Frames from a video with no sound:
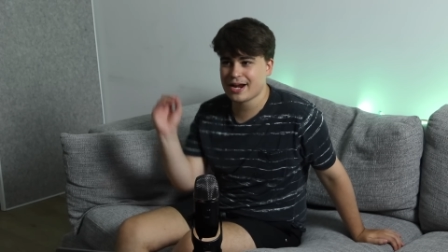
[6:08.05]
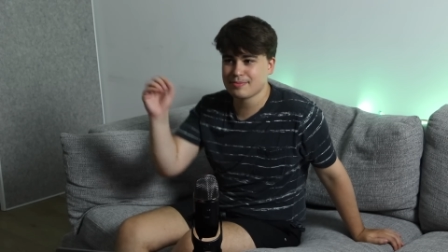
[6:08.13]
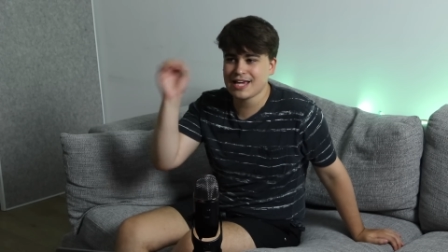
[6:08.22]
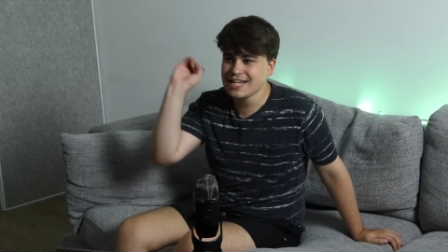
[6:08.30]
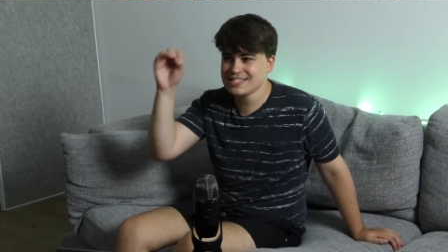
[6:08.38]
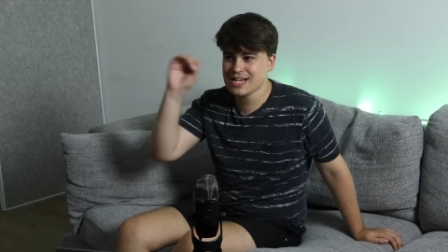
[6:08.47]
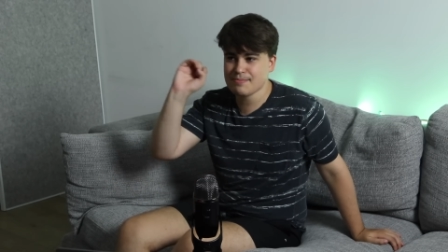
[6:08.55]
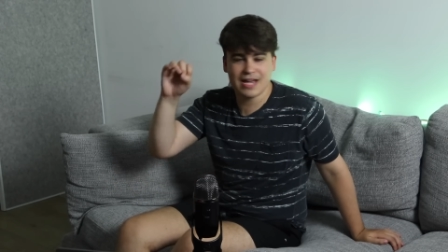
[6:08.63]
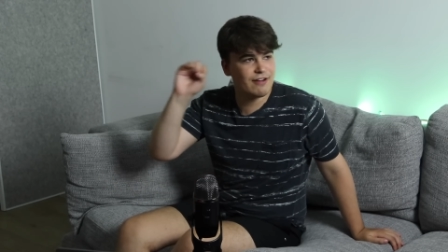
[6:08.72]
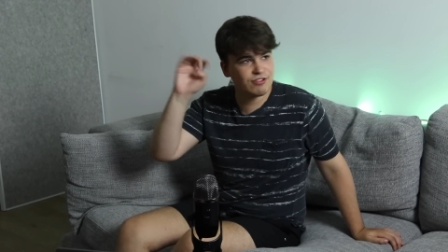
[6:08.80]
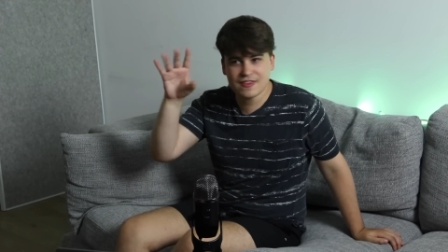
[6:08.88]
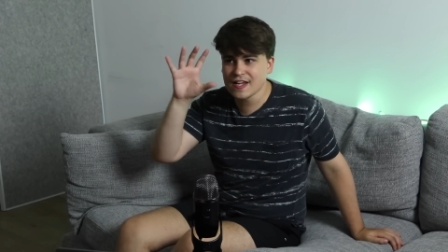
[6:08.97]
And I'm guess, I'm
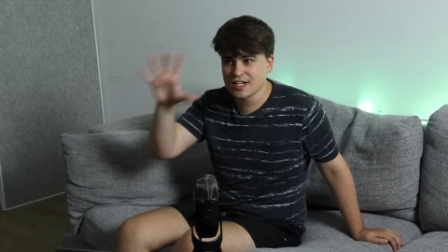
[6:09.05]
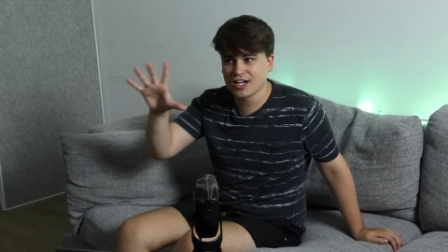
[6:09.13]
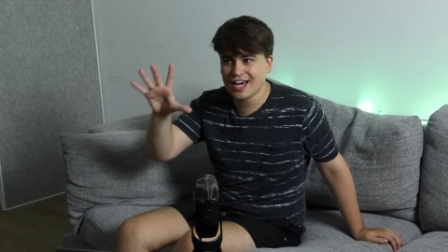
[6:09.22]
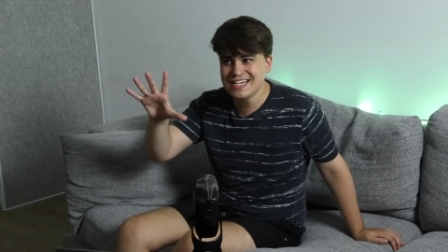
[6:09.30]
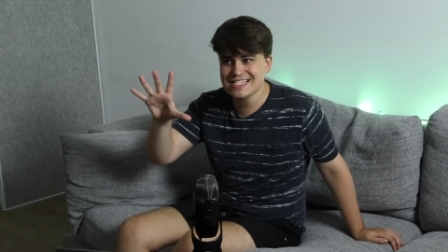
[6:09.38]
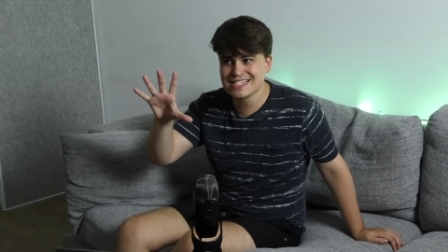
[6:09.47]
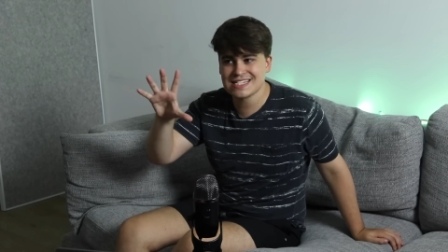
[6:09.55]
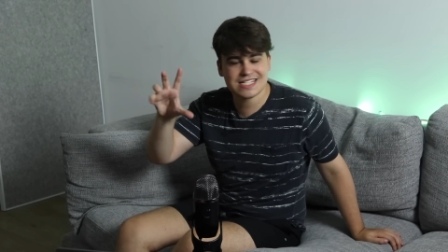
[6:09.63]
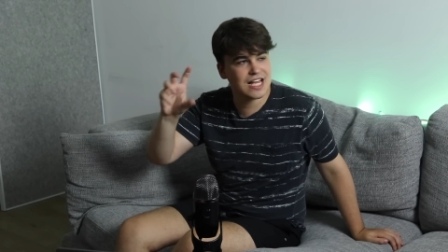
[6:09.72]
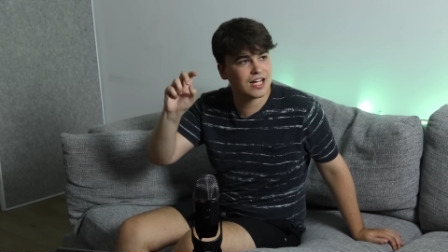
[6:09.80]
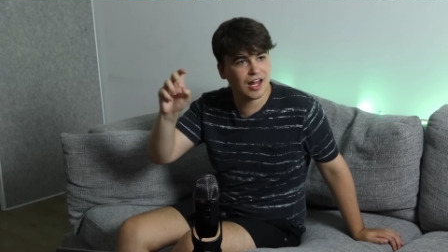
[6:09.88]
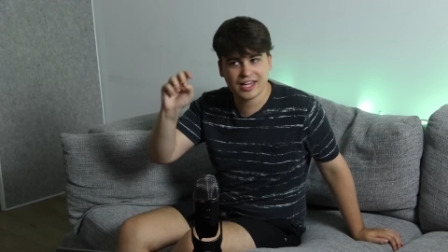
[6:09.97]
gathering the
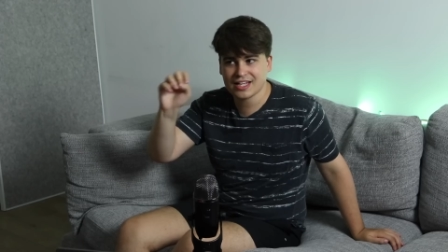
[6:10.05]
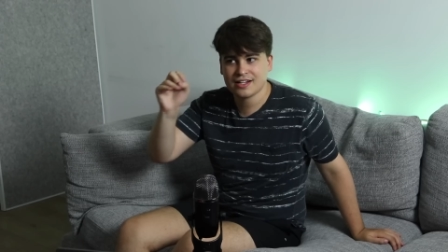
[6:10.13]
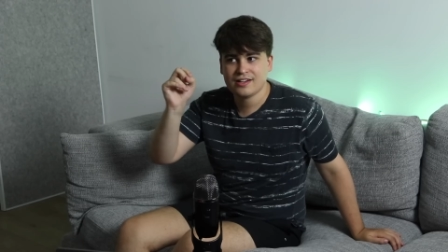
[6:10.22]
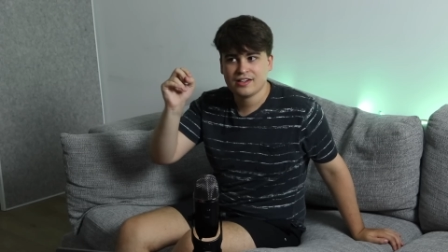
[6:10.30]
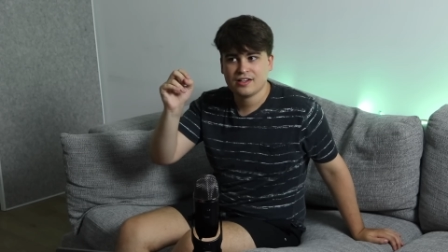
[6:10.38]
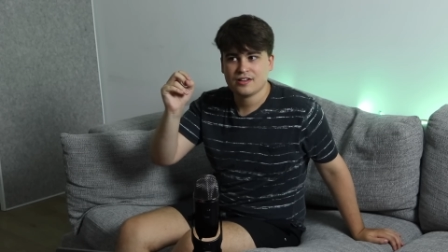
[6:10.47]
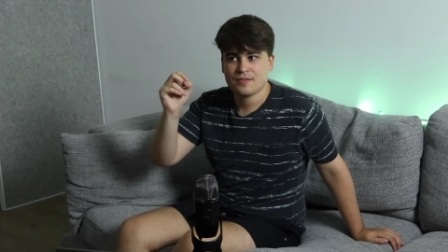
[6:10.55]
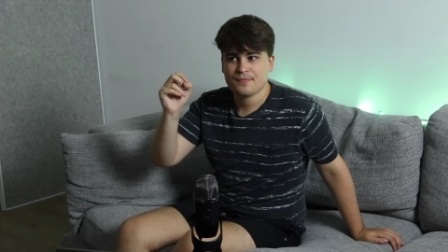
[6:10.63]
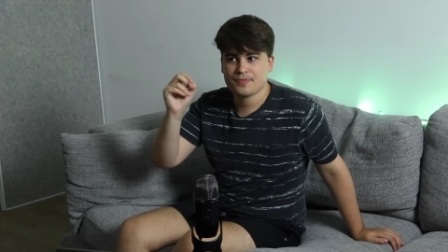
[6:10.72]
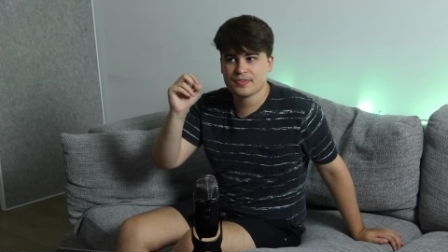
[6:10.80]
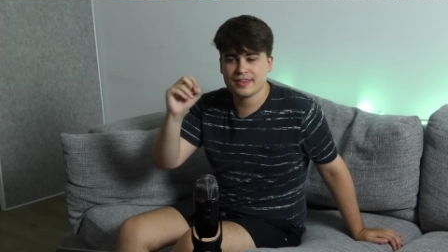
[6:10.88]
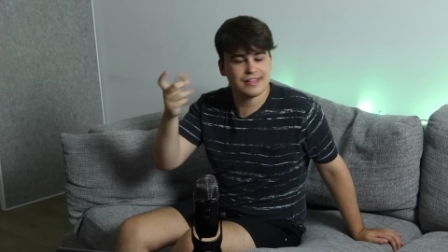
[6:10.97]
lights are like,
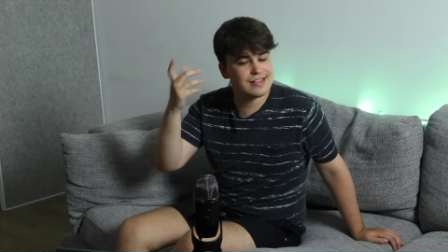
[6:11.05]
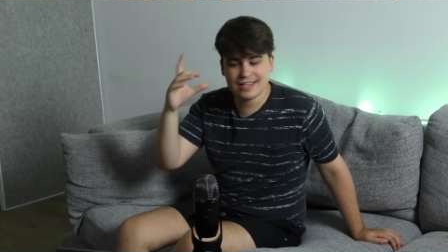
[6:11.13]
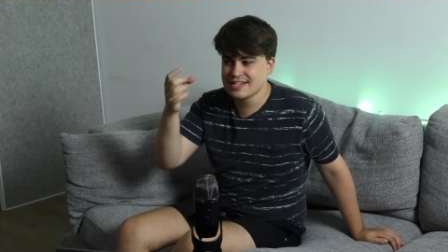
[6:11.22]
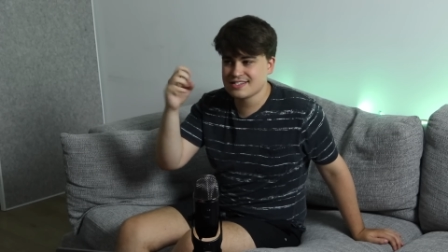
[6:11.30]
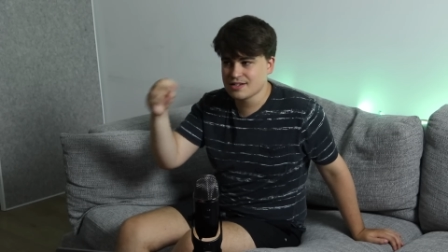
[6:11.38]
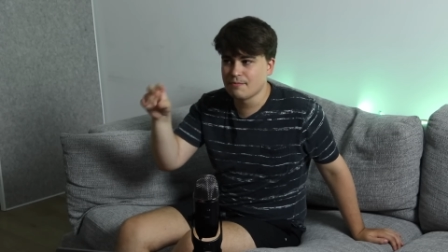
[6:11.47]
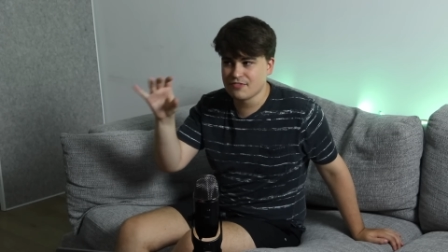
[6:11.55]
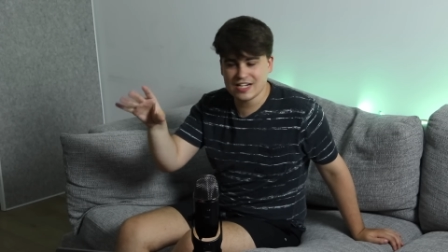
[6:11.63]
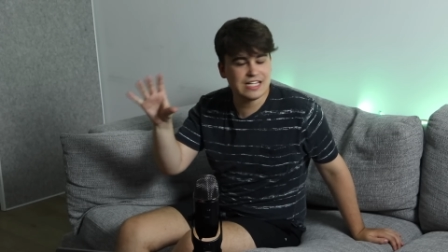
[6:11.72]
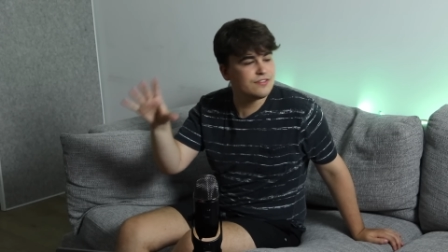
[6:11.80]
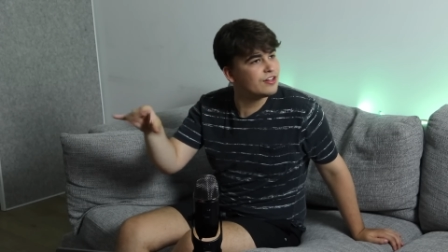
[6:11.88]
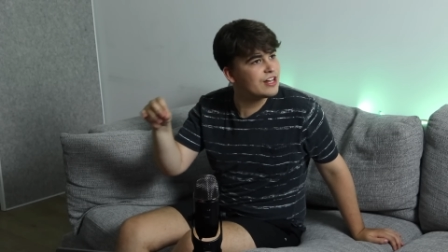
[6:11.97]
th there's something
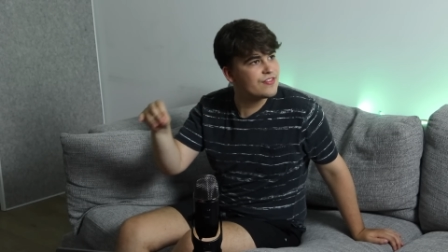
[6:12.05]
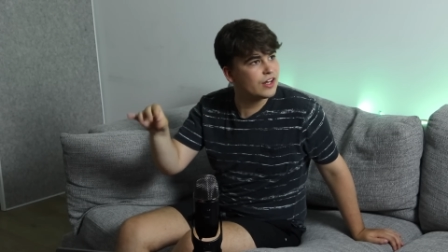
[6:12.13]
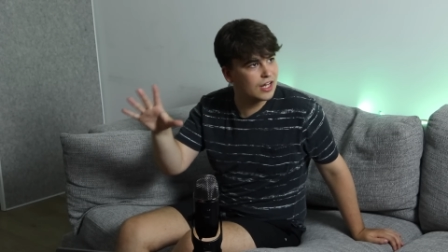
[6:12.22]
evil in the